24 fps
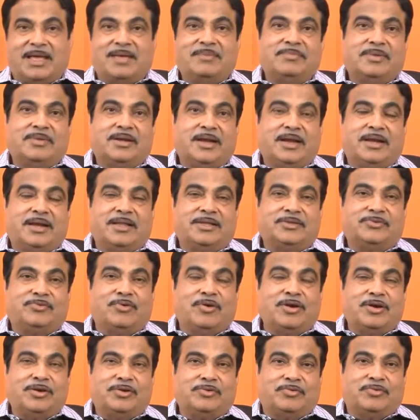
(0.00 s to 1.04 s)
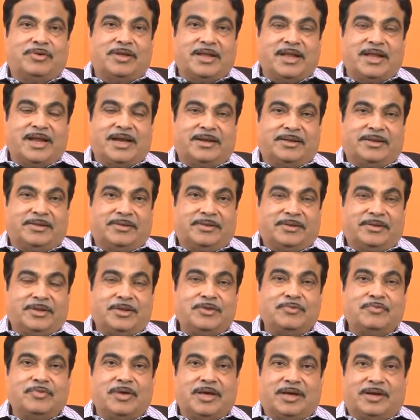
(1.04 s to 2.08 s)
time, it is going to create
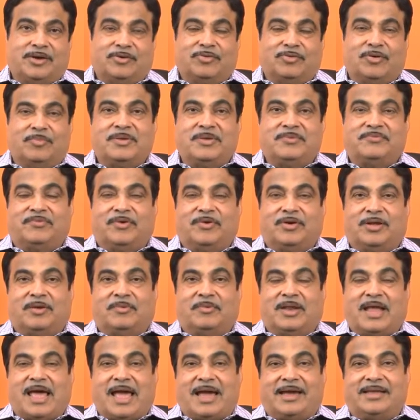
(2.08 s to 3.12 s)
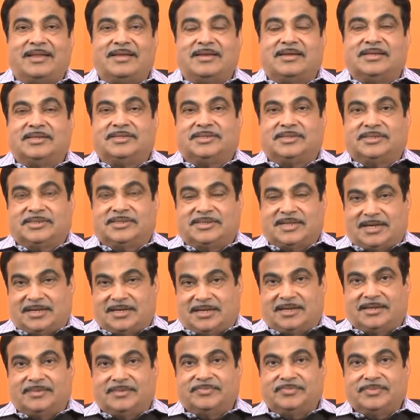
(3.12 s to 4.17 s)
new economy for our agriculture
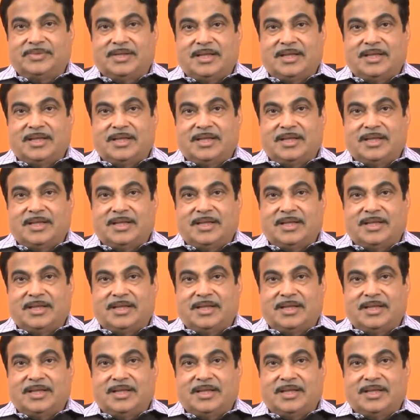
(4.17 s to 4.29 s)
sector.